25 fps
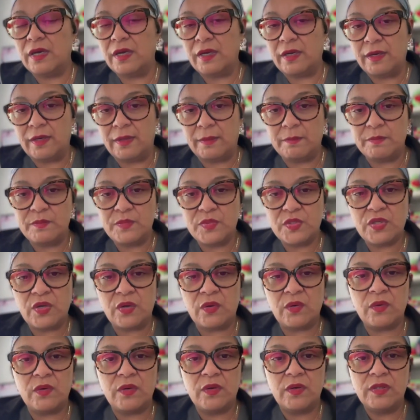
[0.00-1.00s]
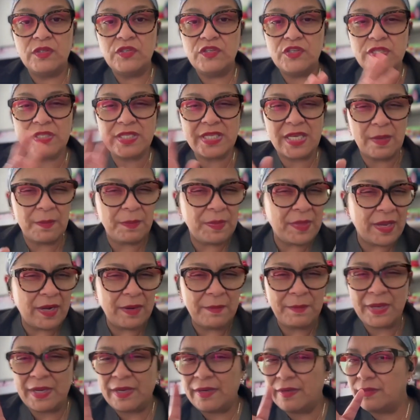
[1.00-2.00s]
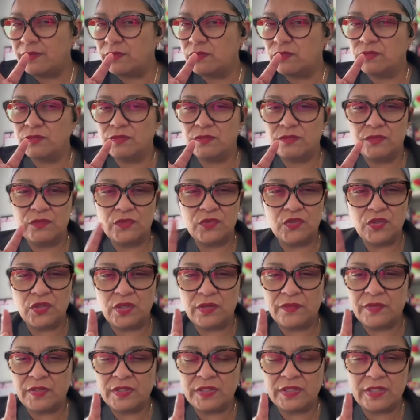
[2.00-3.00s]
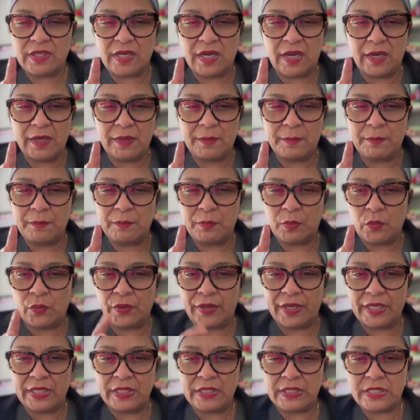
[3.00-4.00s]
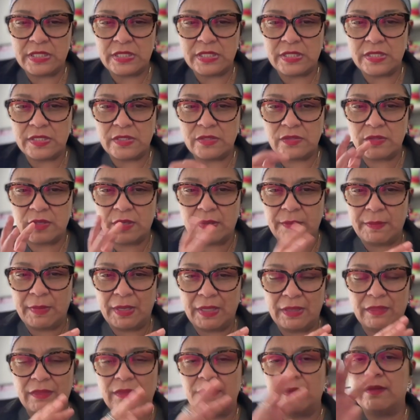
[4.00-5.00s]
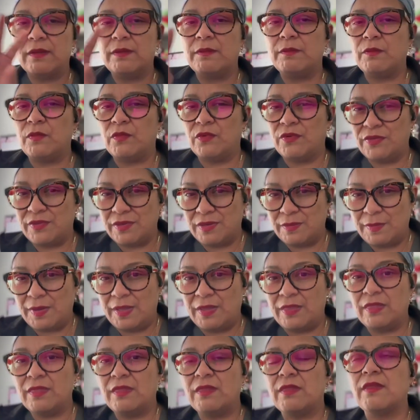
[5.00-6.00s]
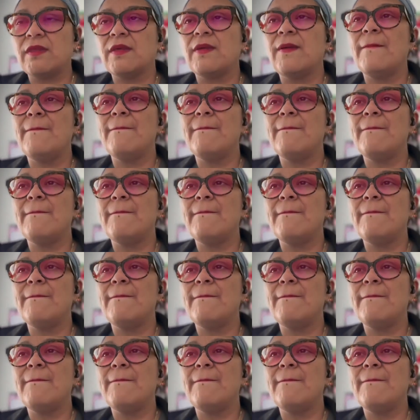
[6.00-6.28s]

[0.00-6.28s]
So just keep that in mind. 2 different time points, a month, more than a month.